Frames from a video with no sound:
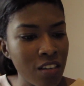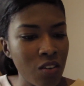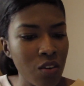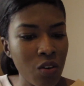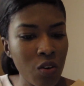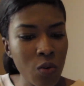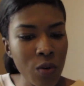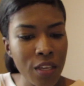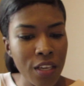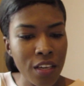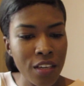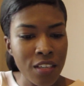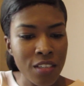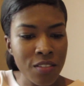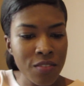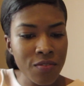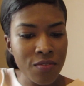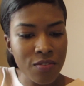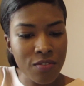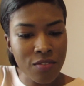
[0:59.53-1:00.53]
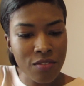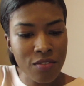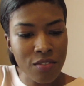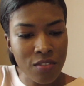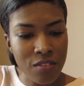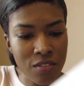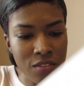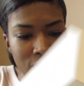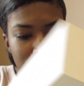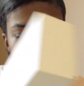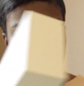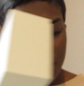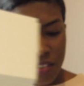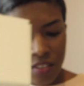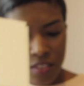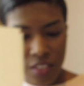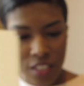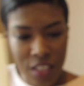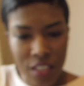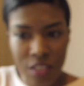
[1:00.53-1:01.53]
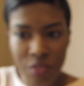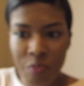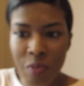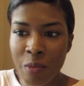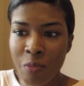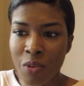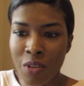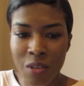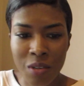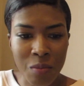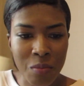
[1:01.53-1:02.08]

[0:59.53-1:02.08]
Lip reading: Oh yeah. It's like gift paper,